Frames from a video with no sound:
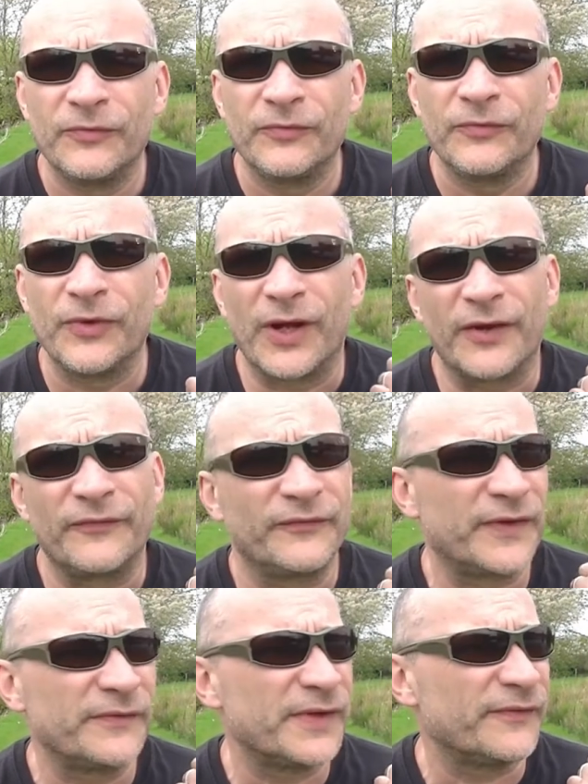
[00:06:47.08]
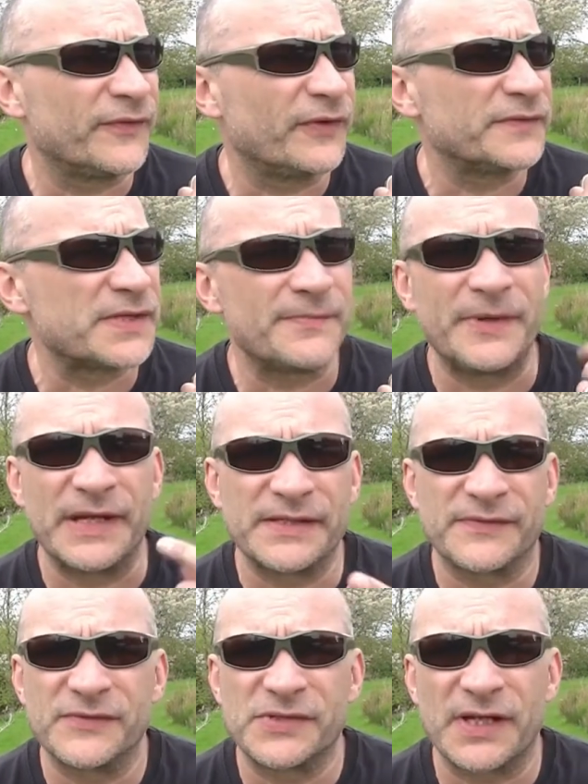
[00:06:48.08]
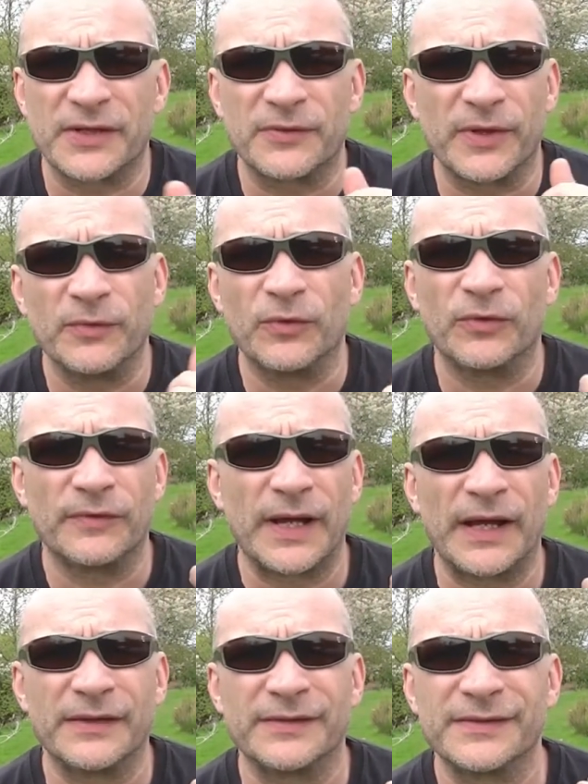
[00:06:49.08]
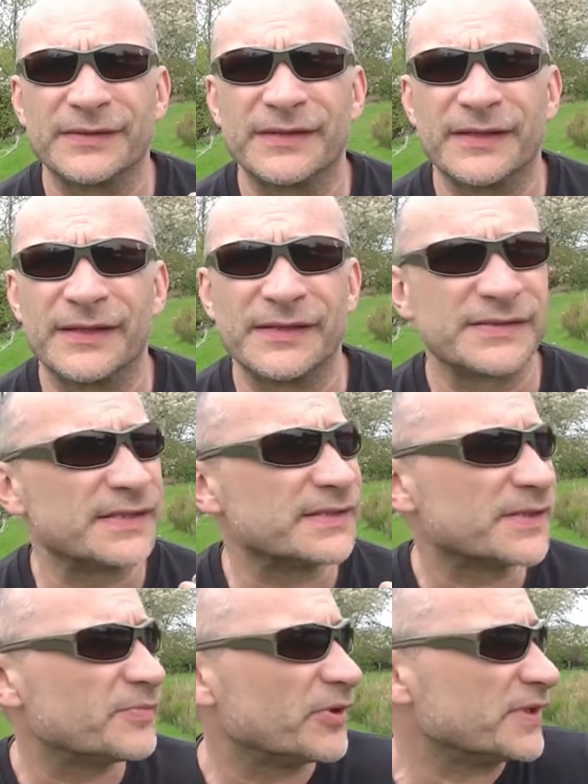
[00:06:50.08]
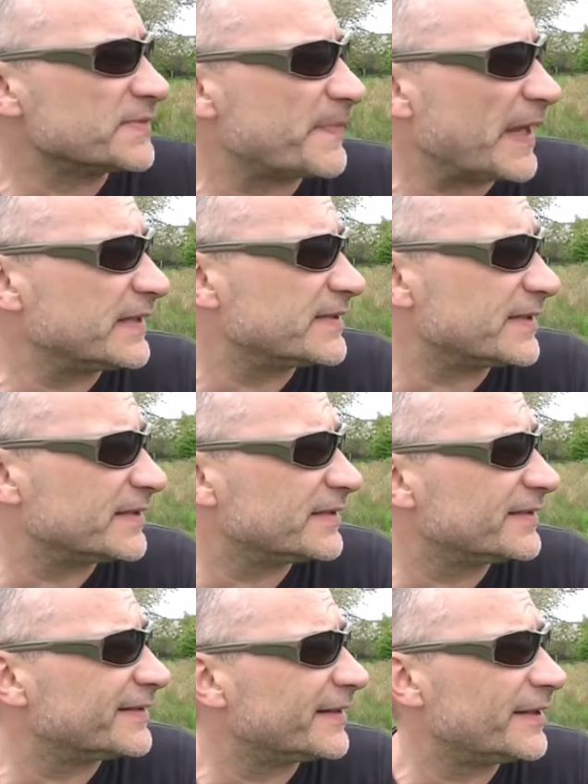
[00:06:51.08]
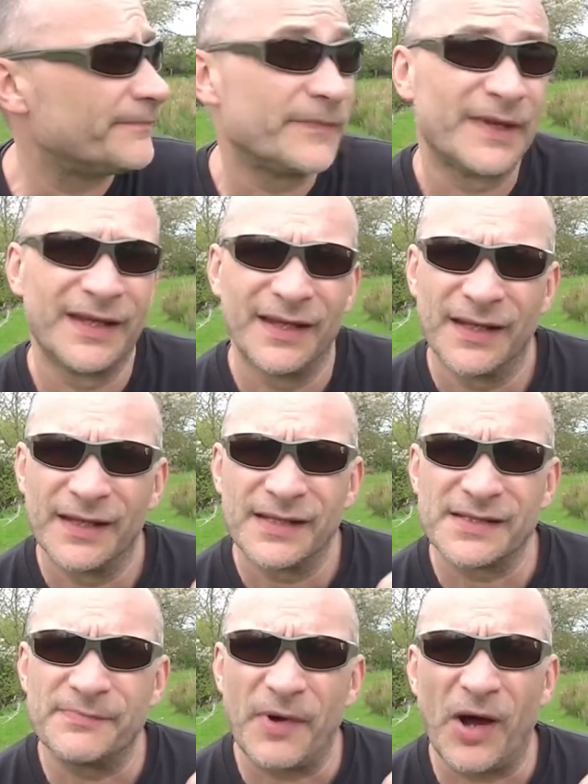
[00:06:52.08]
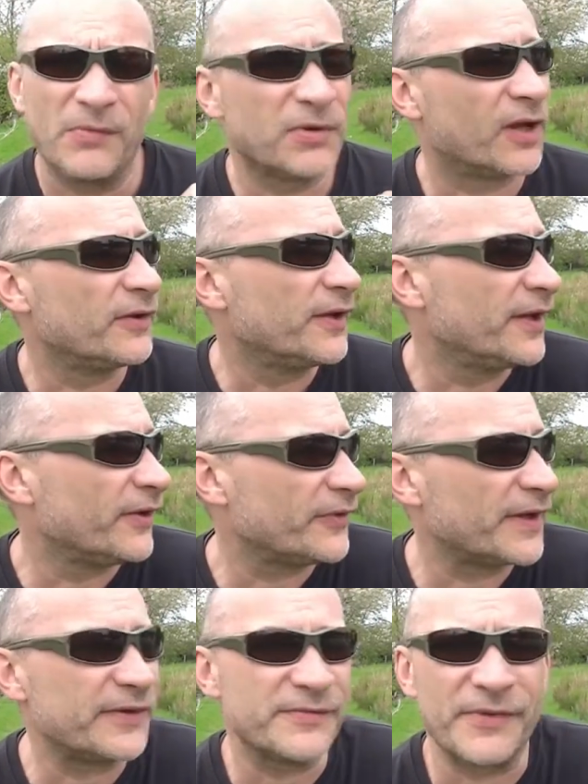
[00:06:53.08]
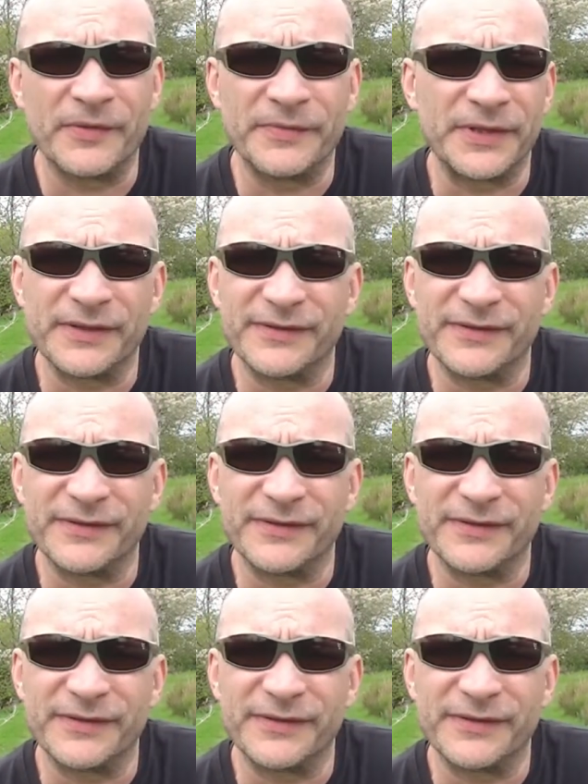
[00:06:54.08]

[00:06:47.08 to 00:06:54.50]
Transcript: Right, I've given it 5 or 10 minutes. I've just had a quick walk round since I put this bait in. There's a barbel on there at the moment,